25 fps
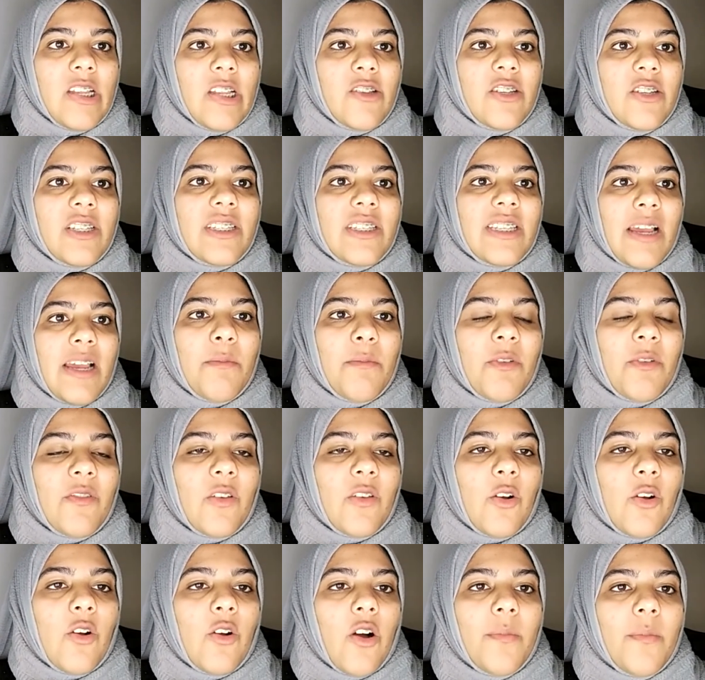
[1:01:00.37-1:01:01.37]
just of
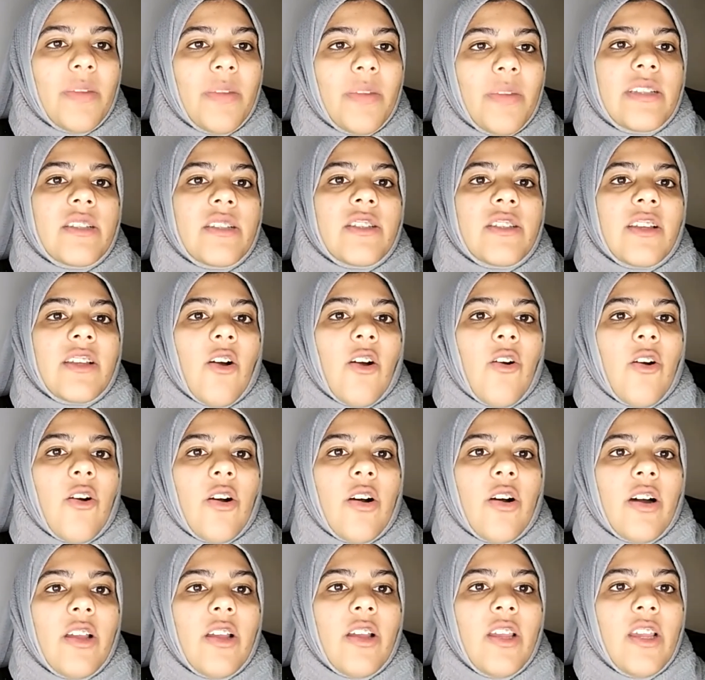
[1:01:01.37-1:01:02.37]
the comments
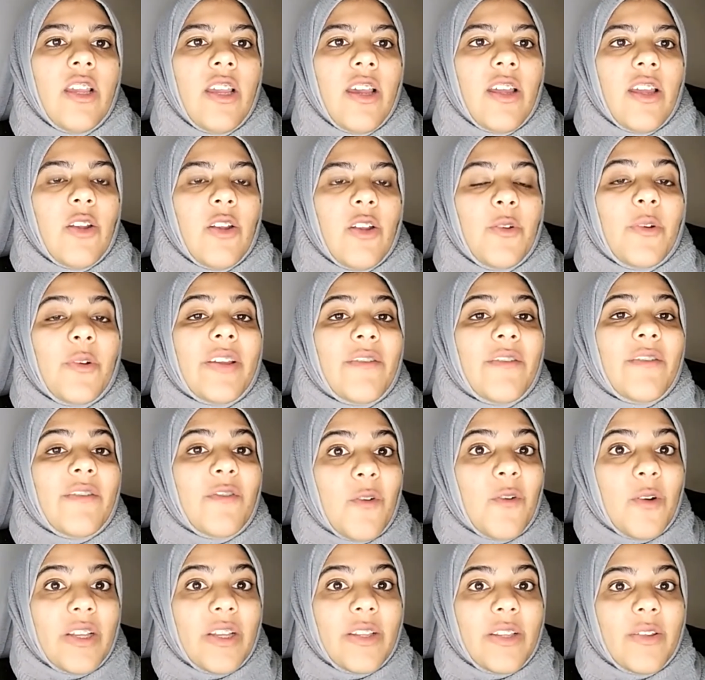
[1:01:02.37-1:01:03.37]
are looking
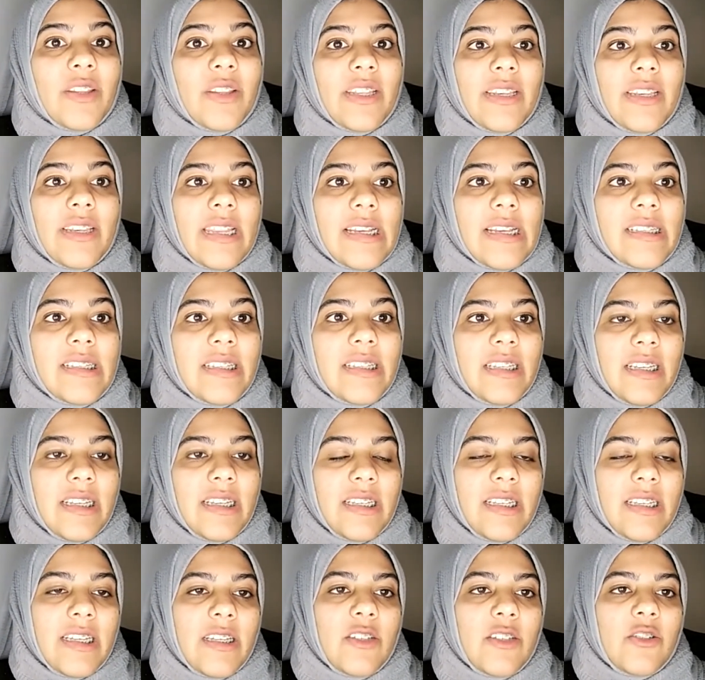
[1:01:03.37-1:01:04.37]
forward to the next
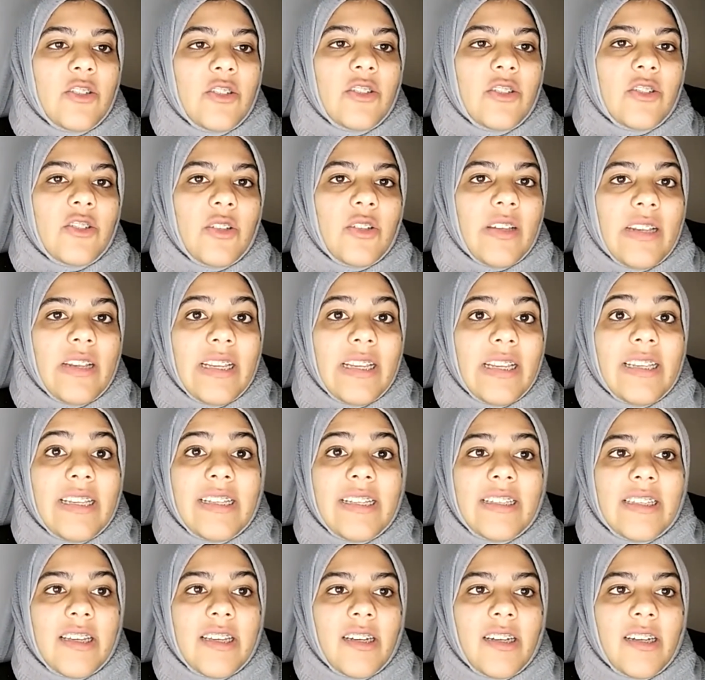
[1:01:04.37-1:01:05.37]
reading
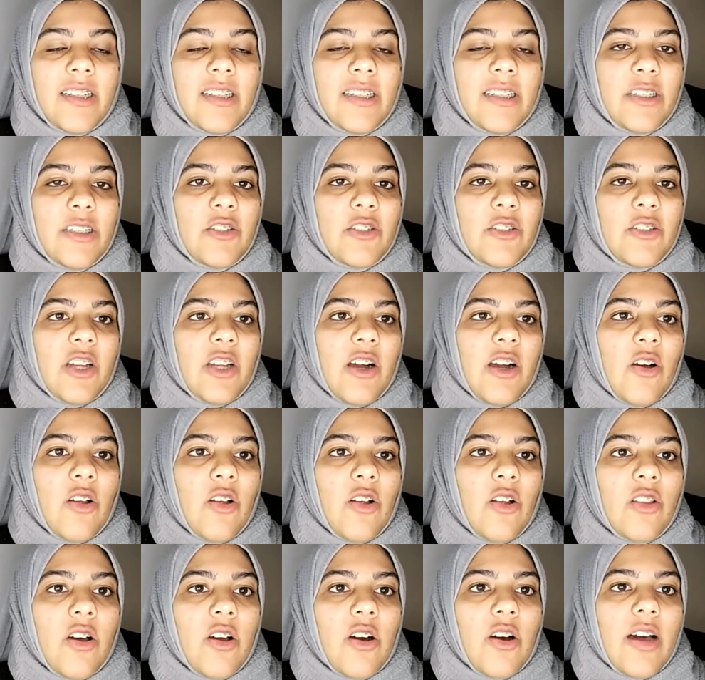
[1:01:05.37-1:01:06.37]
circle,
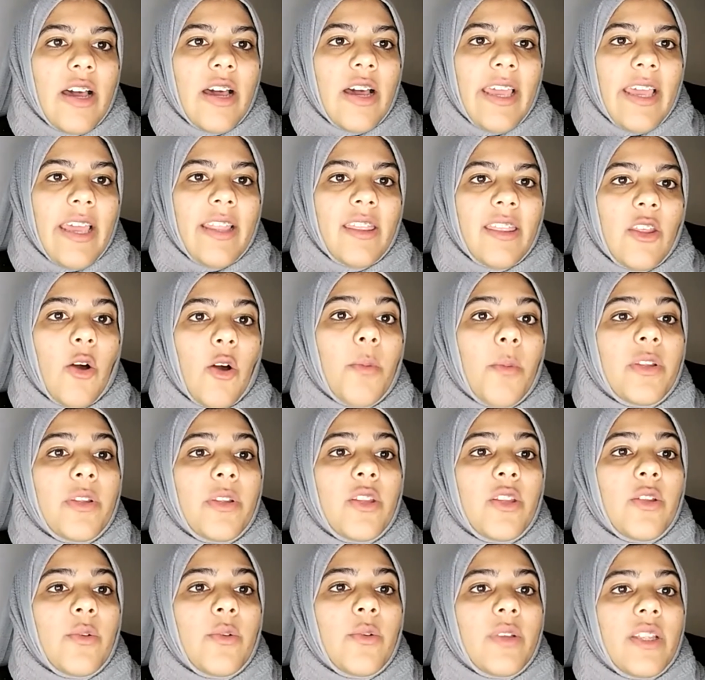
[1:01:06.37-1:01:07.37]
inshallah, and the
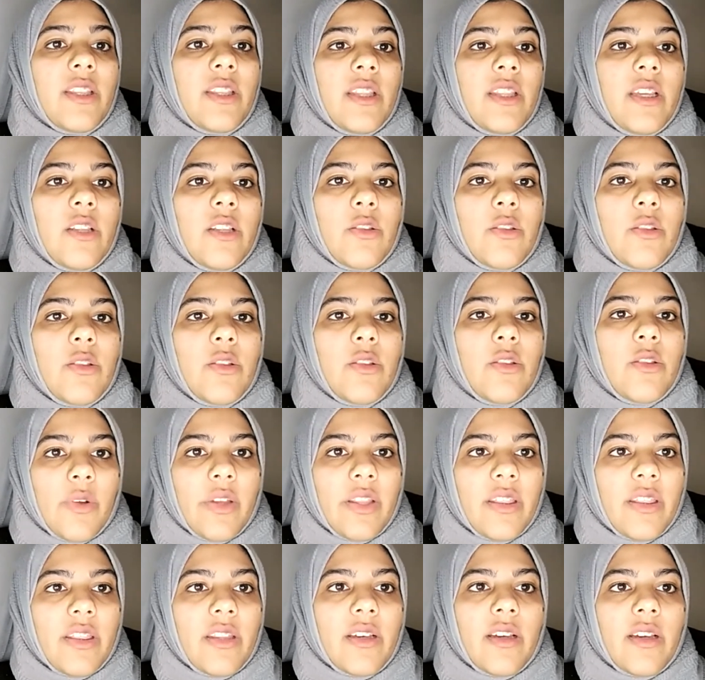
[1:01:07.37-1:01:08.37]
opportunity to
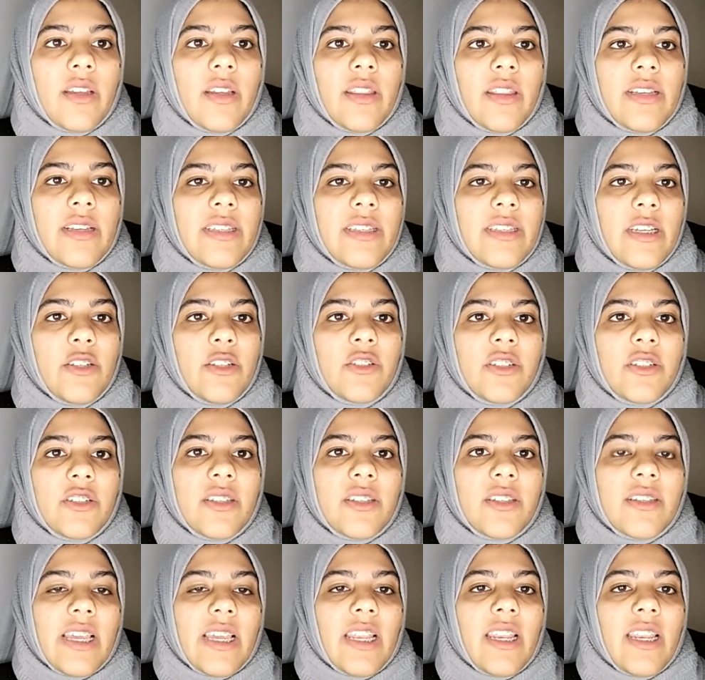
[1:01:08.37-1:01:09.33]
join the sessions.